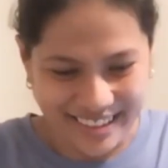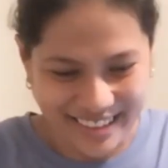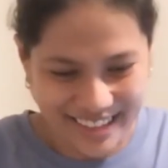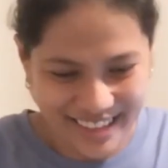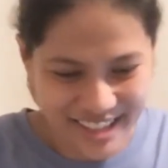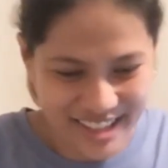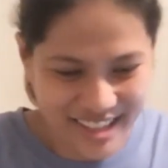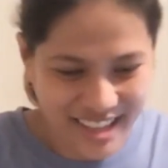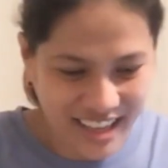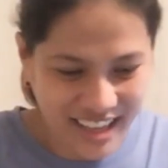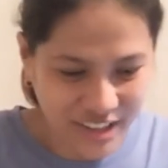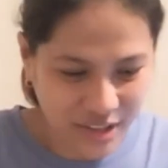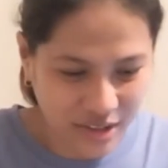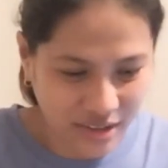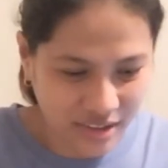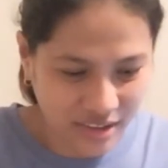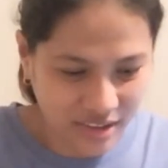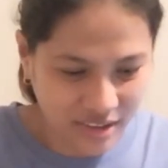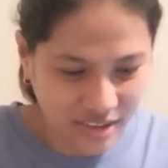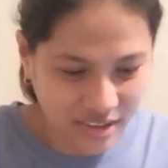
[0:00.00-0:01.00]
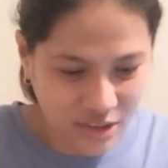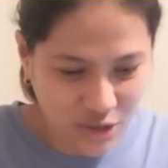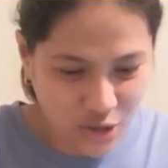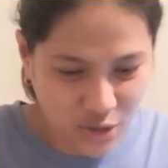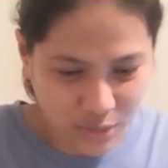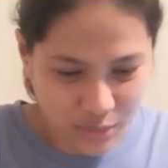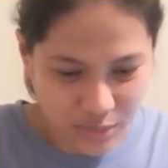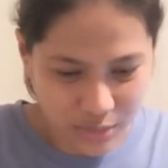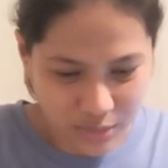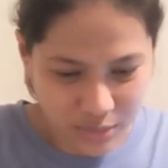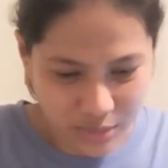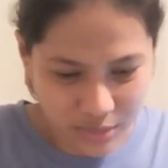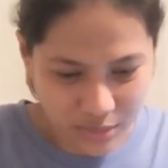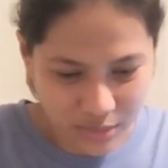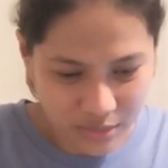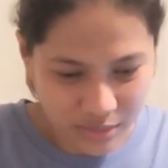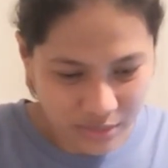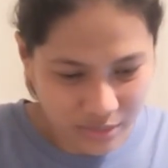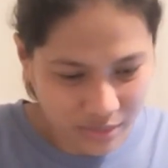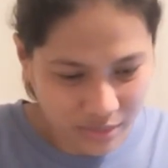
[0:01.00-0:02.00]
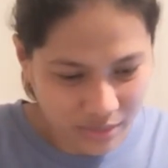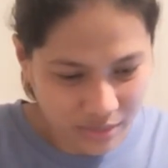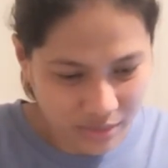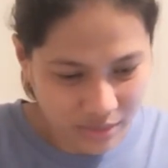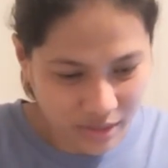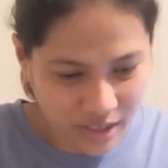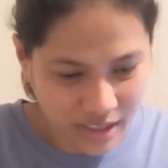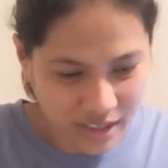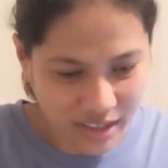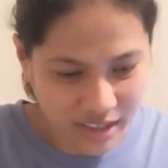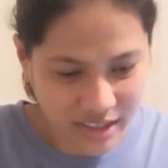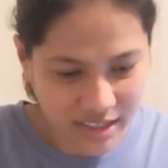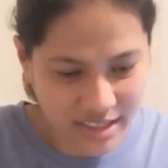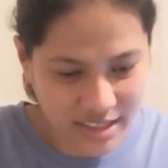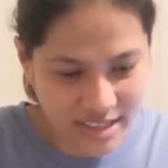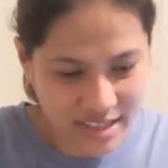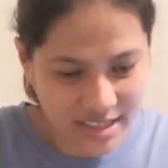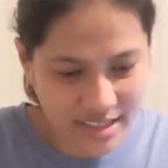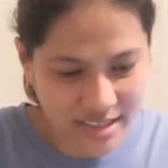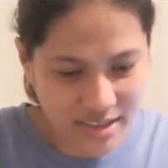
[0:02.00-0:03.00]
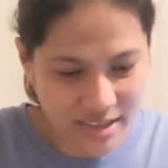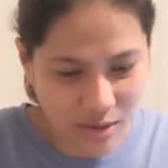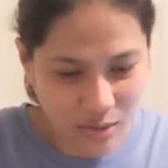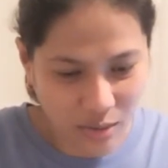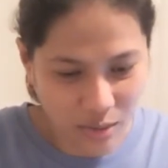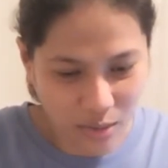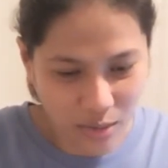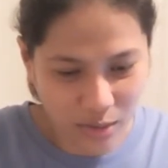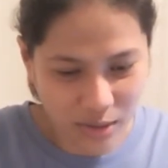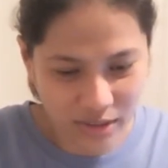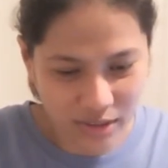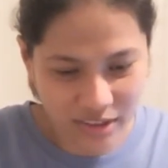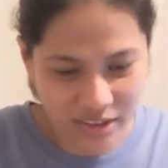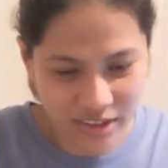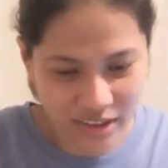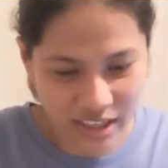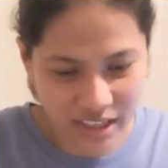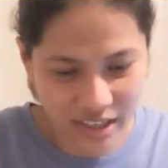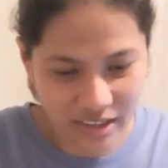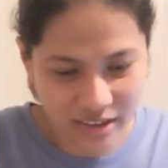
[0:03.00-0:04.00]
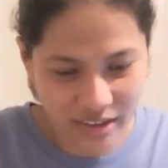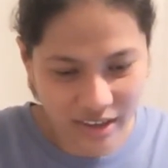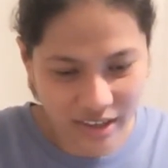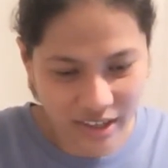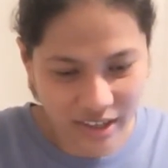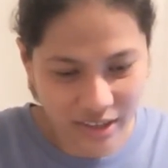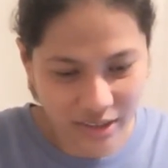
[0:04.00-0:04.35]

It's not new. I think this is the old green card.